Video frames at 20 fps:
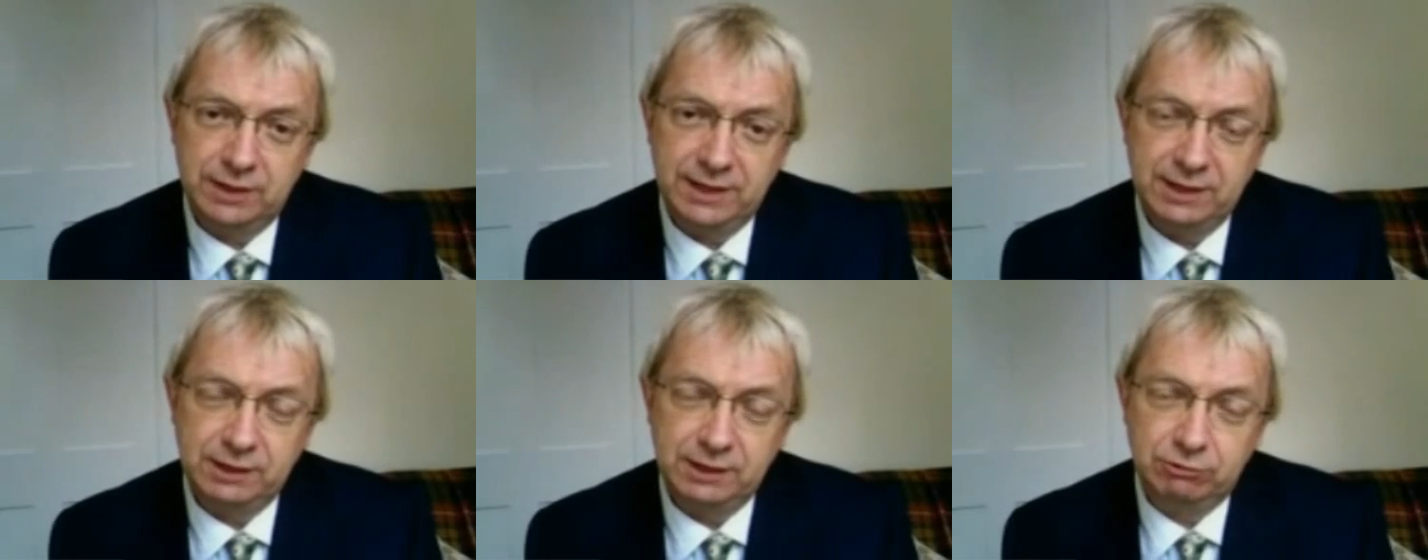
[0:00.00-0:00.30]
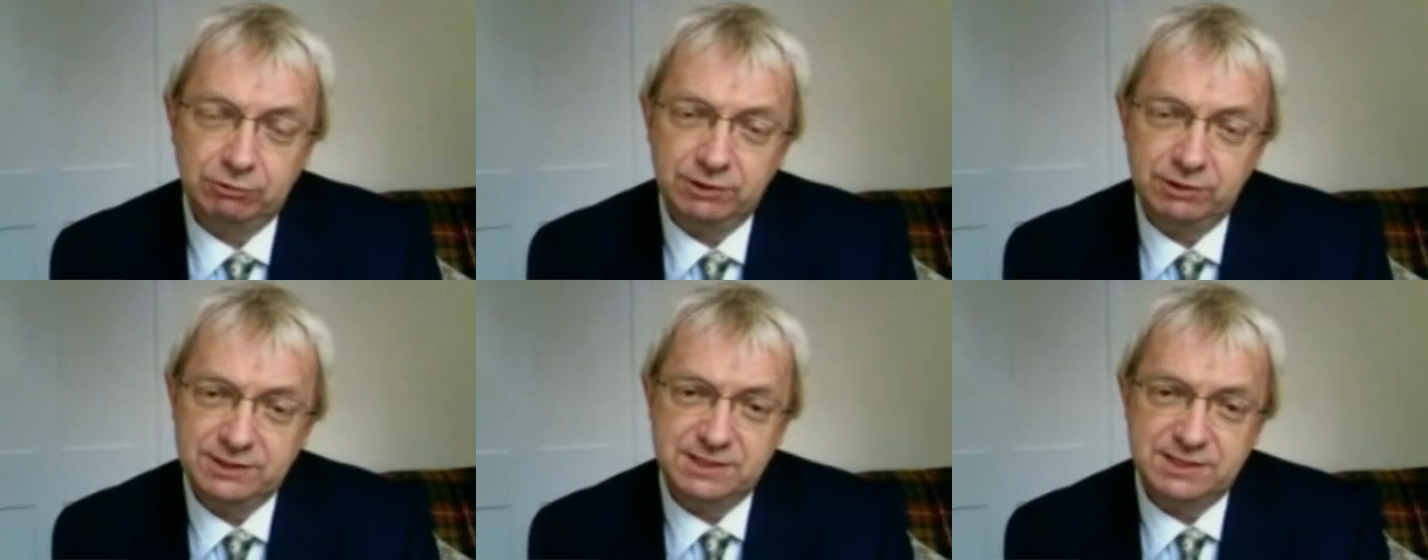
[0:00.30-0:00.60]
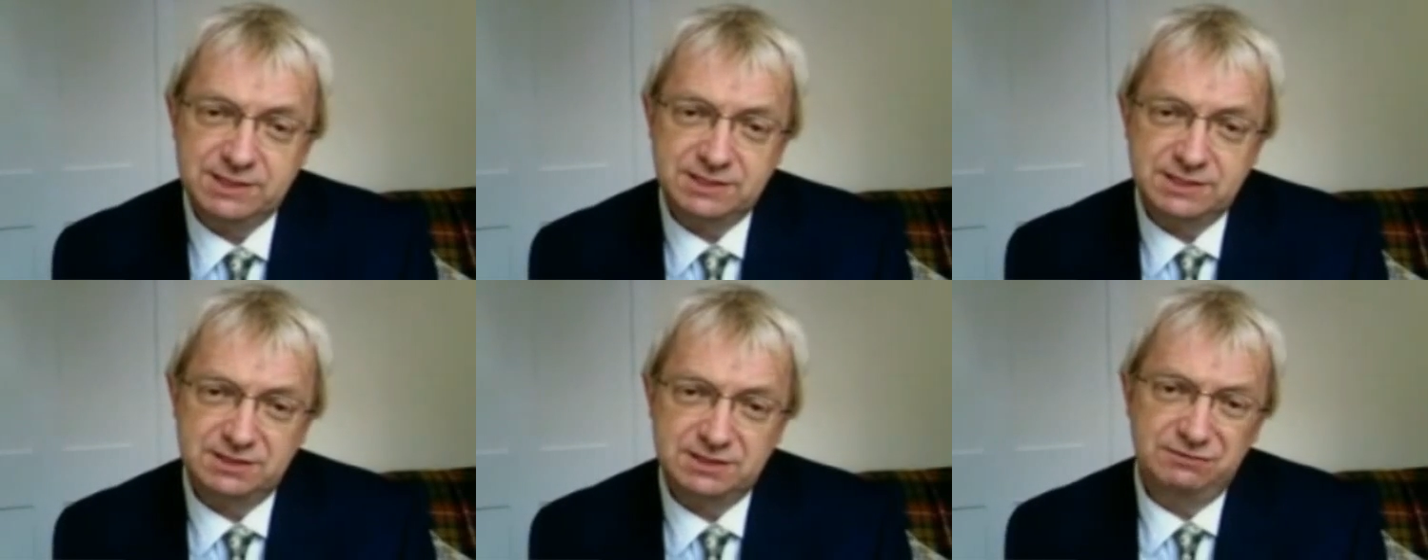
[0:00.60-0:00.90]

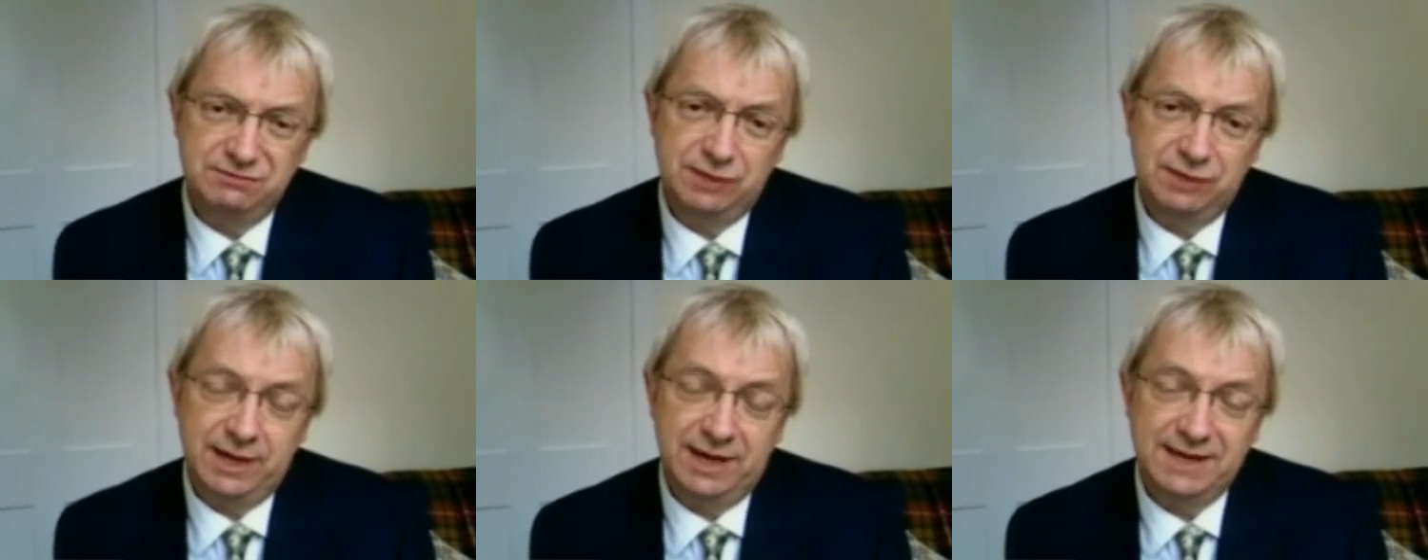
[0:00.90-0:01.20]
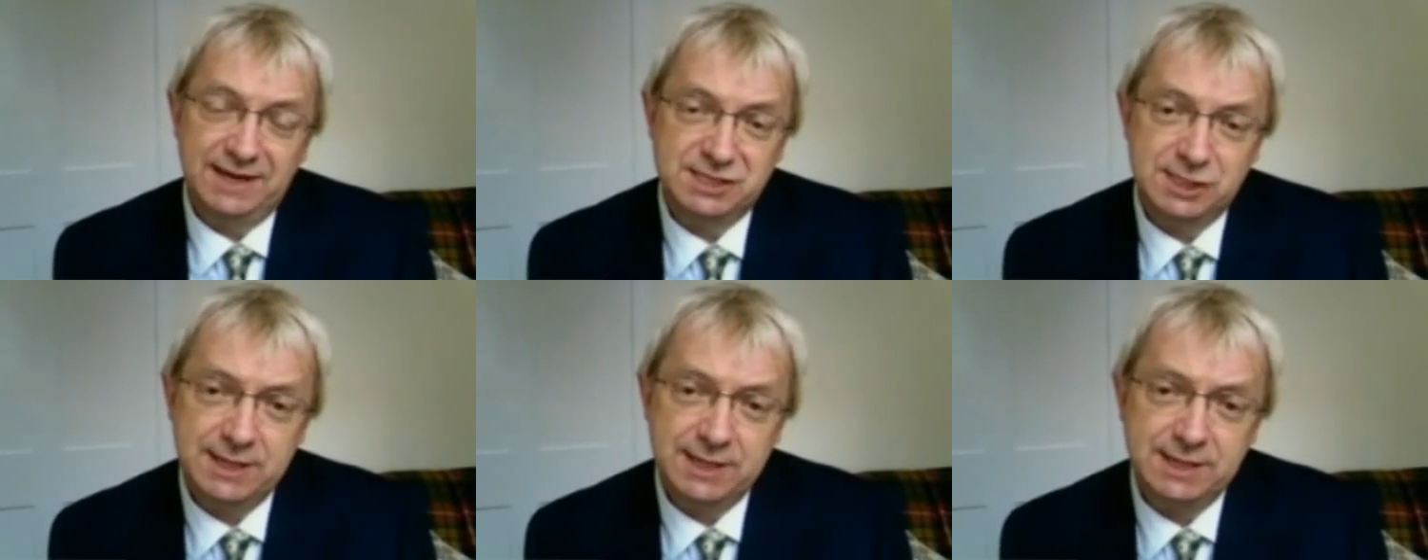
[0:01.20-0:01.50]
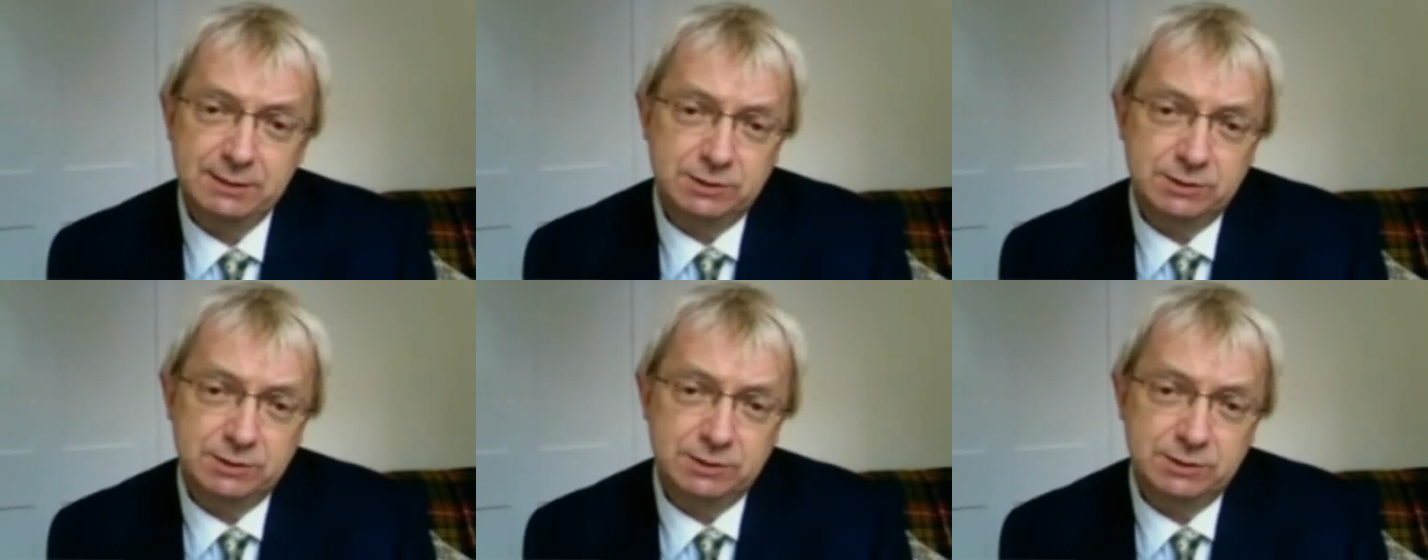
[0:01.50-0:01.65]
increases in VAT,